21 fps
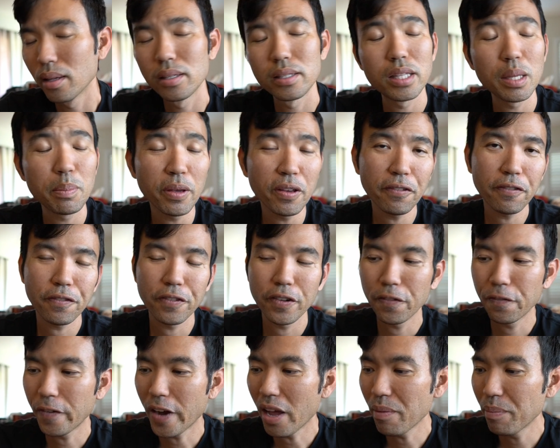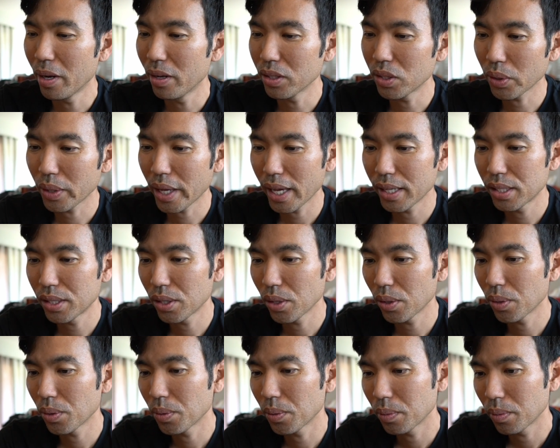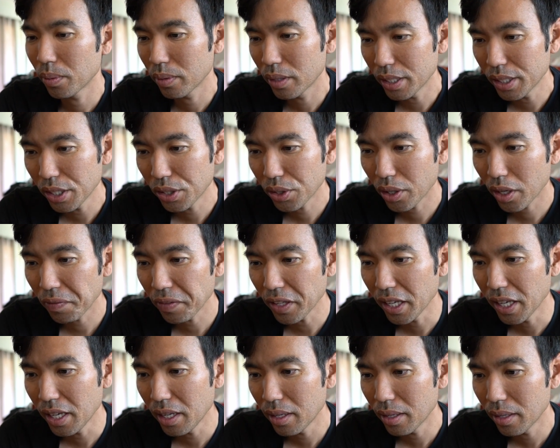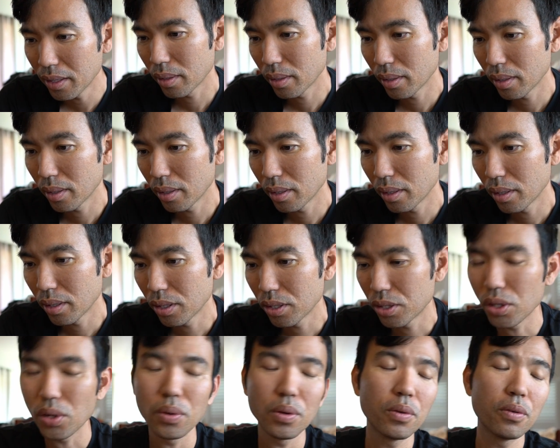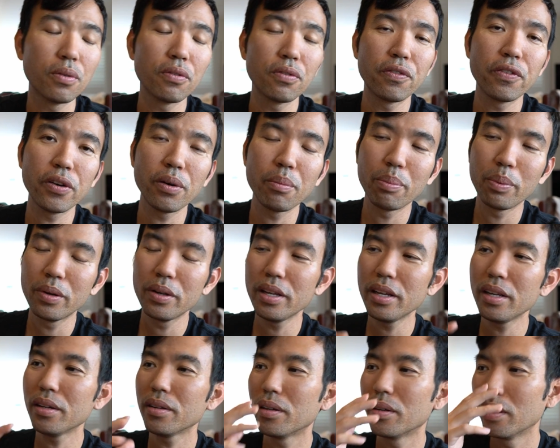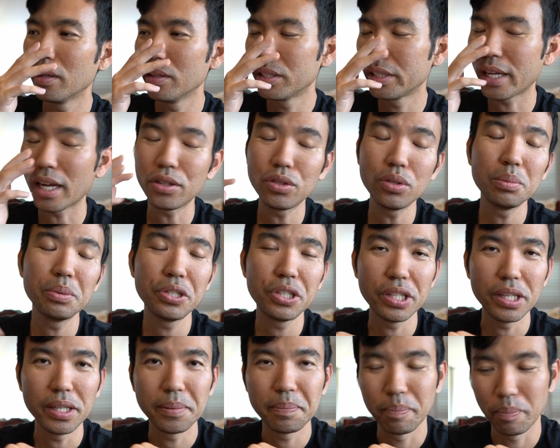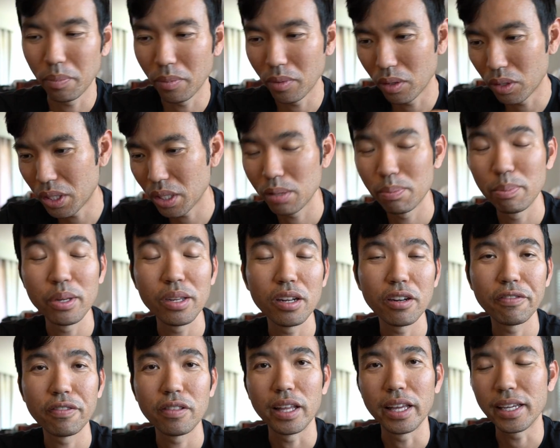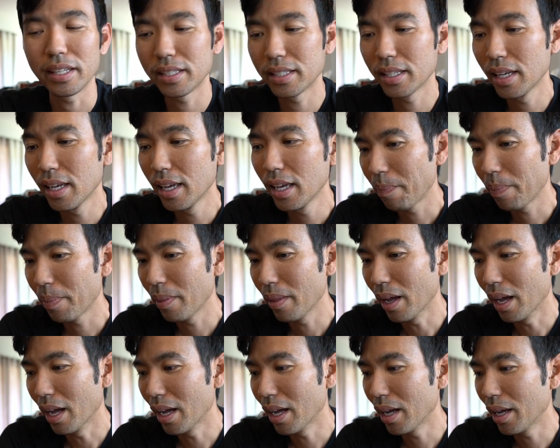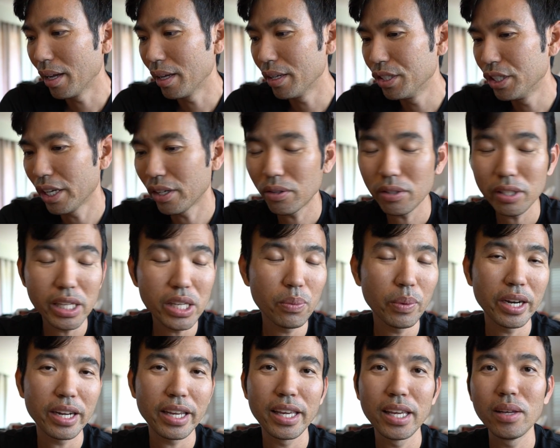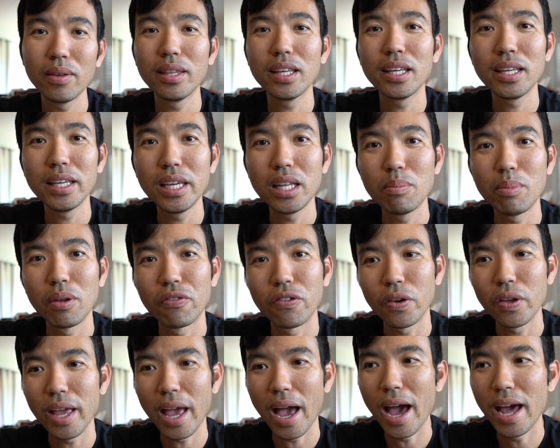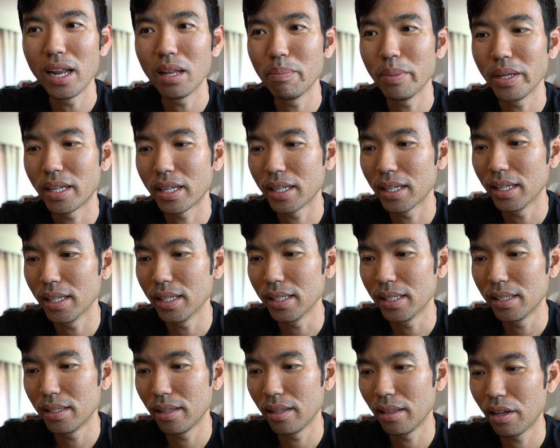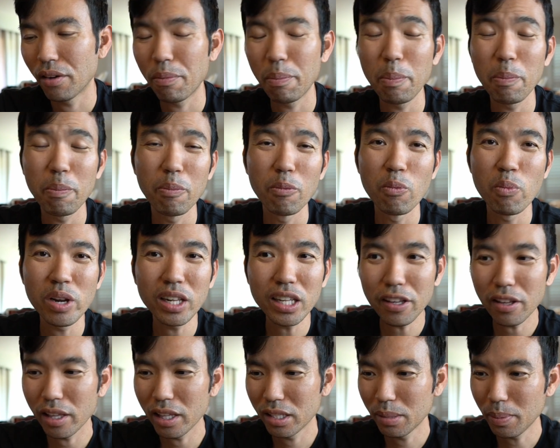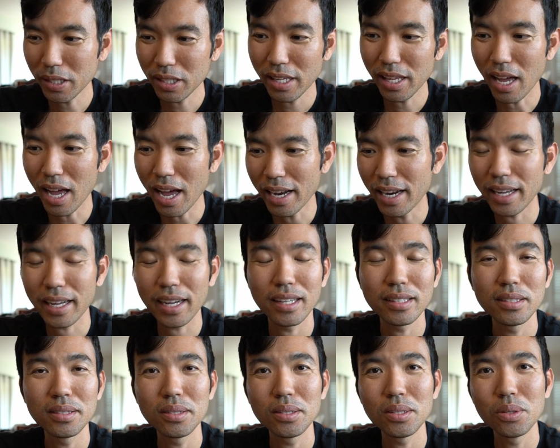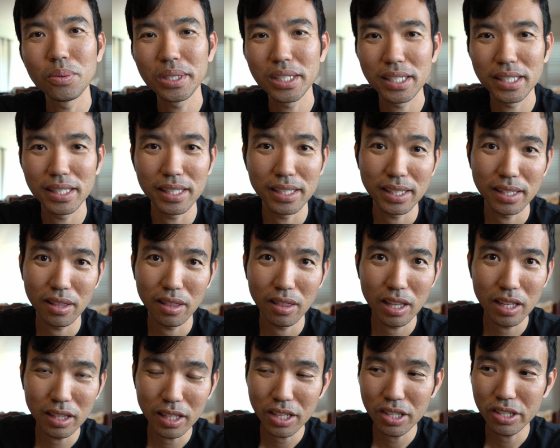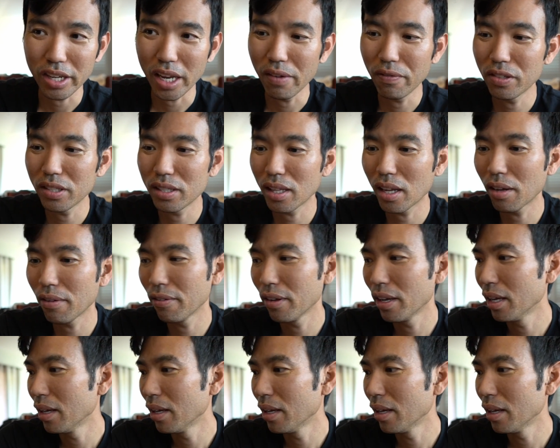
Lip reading: Steeping for 5 minutes. Okay, so does he turn off the heat? So for bonito, katsubushi, which is bonito flakes, generally you want to kill the heat before you add it because they're really, especially hanakatsu, which is this thinly shaved stuff,